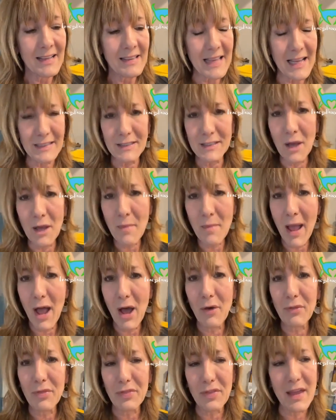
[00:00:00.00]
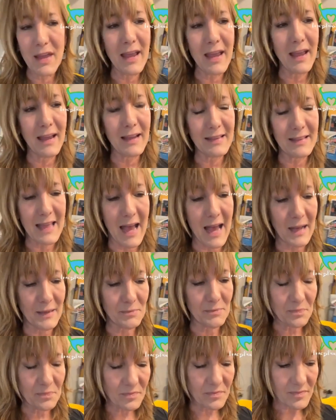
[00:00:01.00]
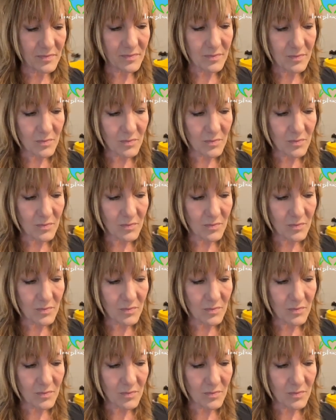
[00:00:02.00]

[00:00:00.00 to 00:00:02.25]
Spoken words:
They somehow think that